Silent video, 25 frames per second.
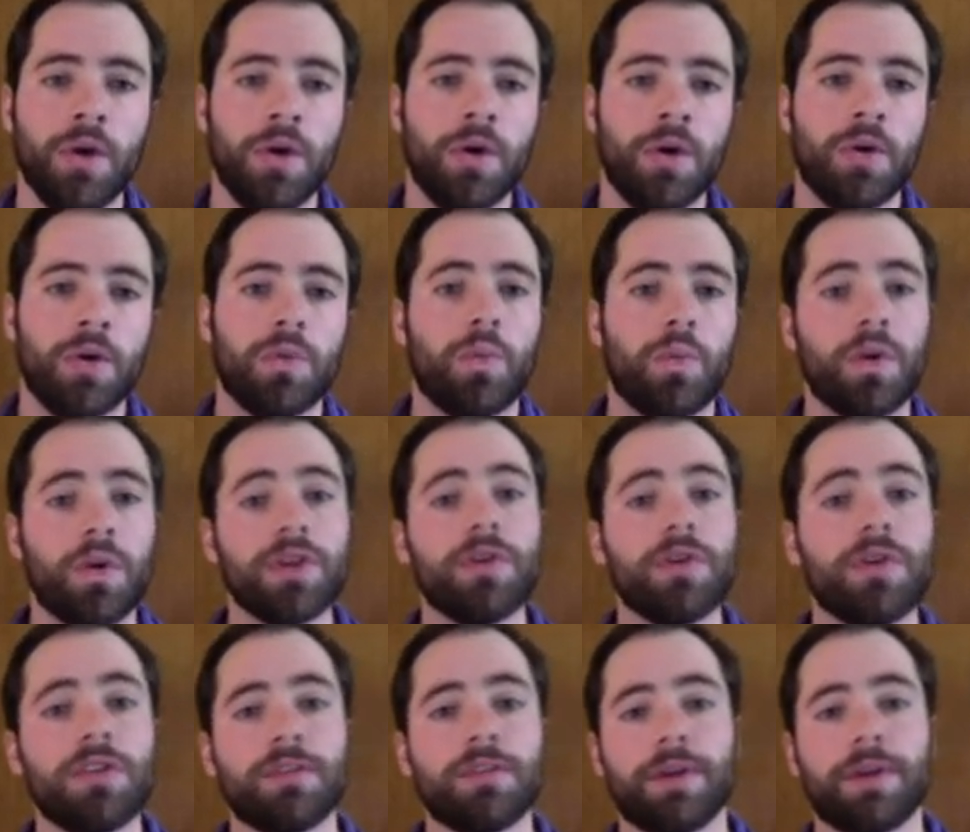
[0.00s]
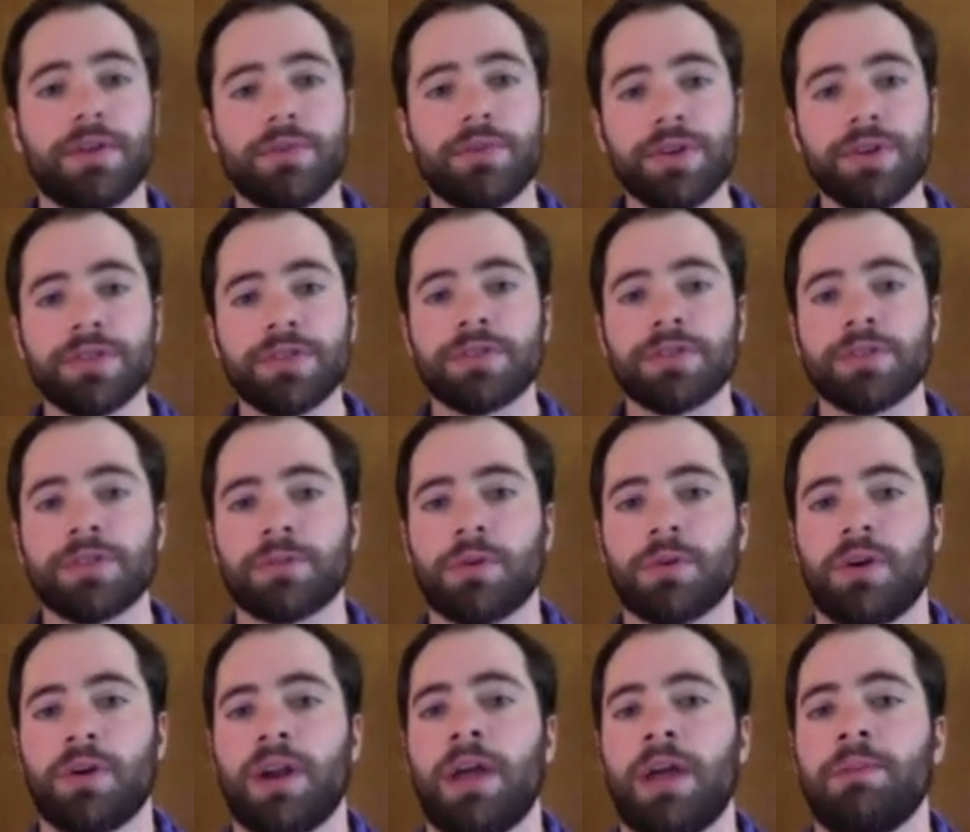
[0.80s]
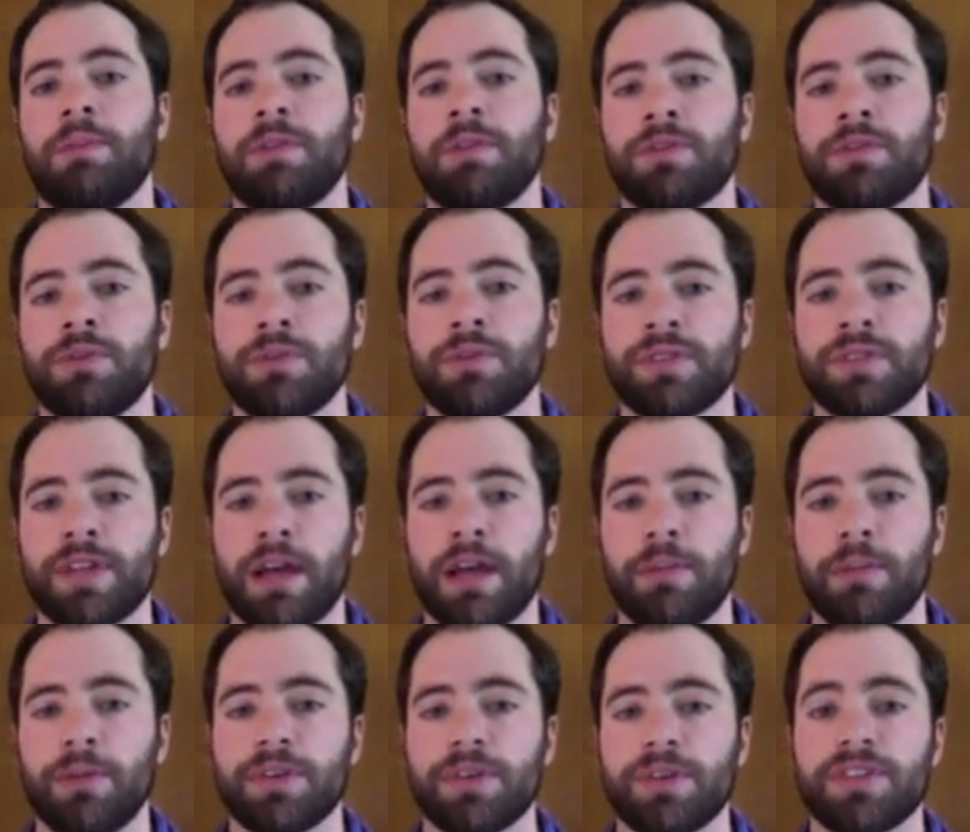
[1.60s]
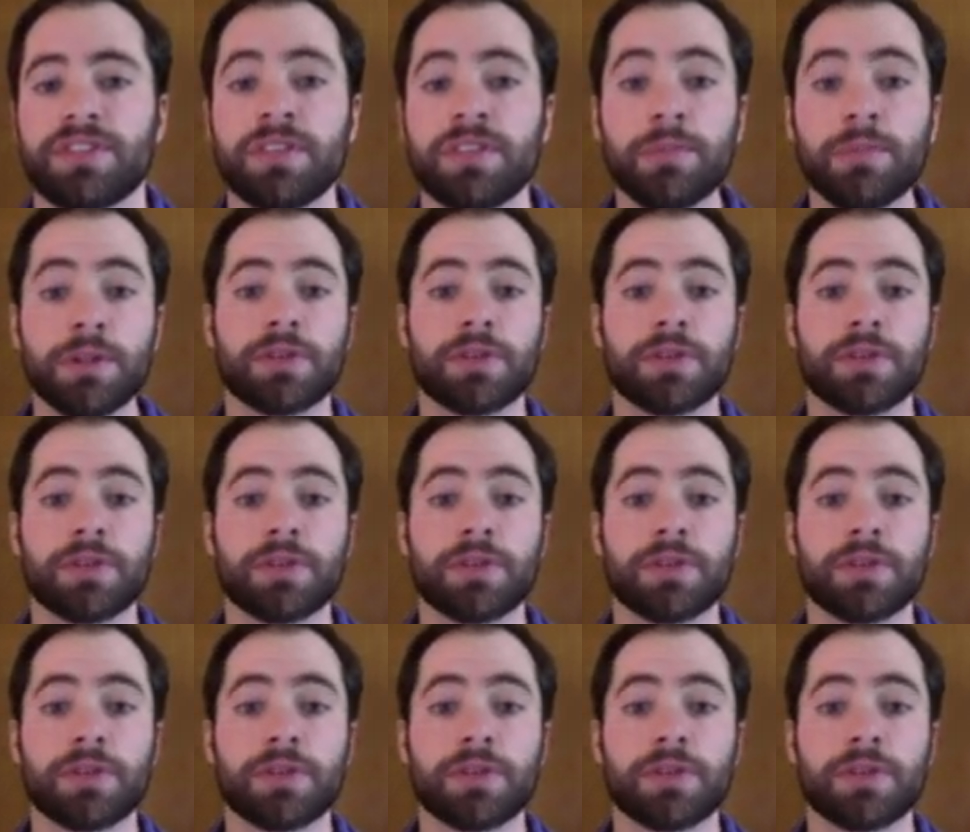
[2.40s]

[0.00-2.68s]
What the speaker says: One goal of my research program is to establish similar